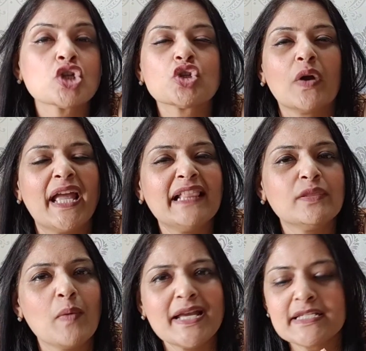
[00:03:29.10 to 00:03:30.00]
so
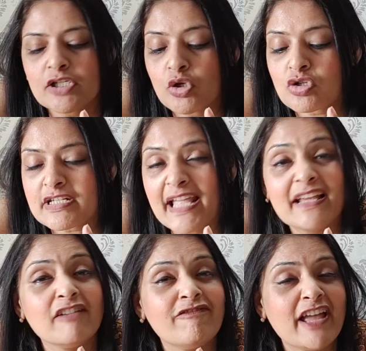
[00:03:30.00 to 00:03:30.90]
health wise it looks
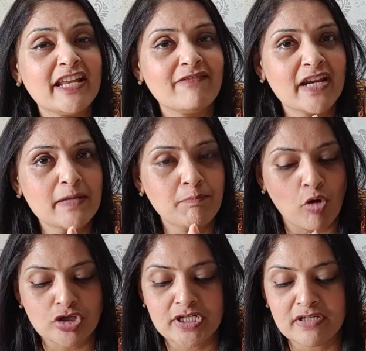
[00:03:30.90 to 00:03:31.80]
like a very very
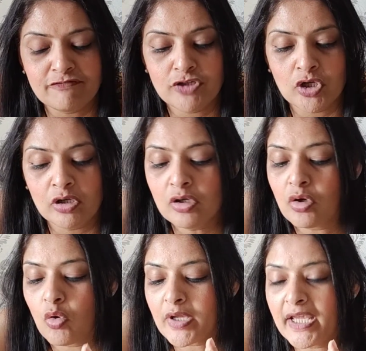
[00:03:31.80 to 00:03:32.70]
positive year
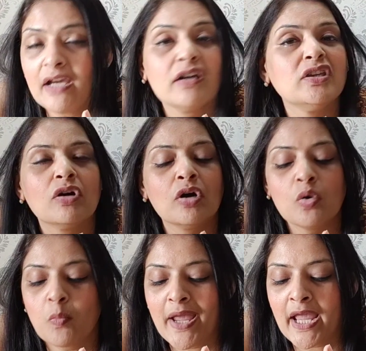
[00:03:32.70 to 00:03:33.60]
okay a
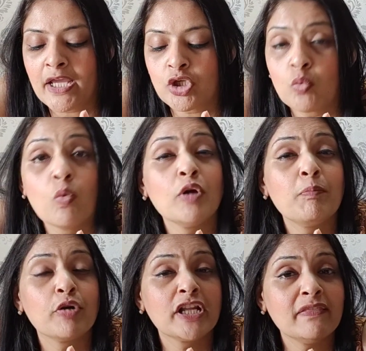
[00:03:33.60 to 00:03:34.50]
year where you
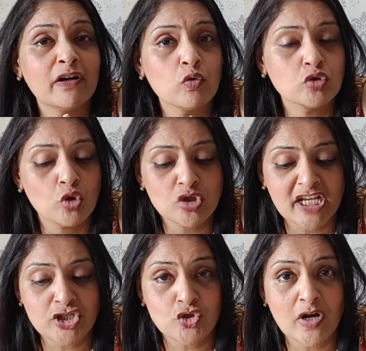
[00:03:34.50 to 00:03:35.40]
would put in the, those
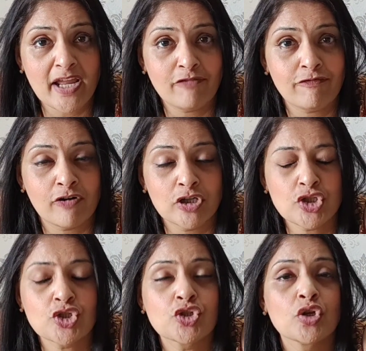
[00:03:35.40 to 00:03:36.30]
extra
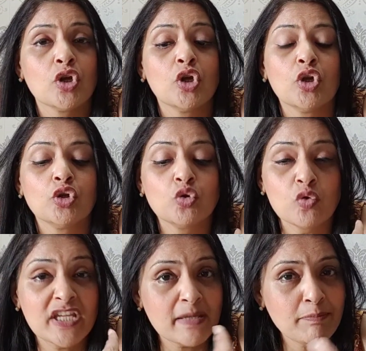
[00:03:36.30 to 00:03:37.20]
efforts
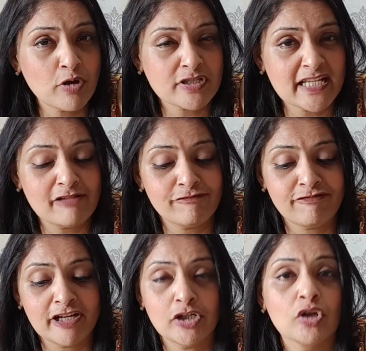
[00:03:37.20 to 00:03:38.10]
to keep yourself
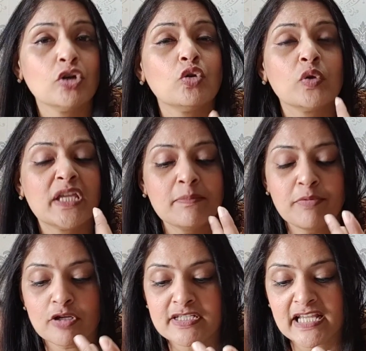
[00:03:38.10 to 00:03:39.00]
fit to
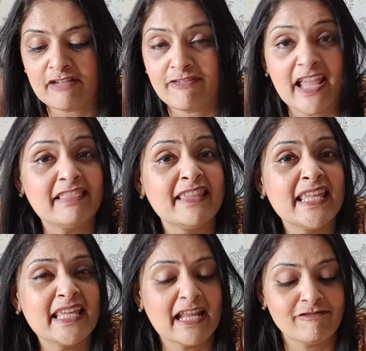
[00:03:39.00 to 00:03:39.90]
keep yourself
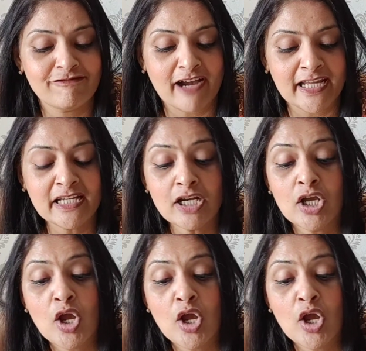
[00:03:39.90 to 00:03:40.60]
healthy and fine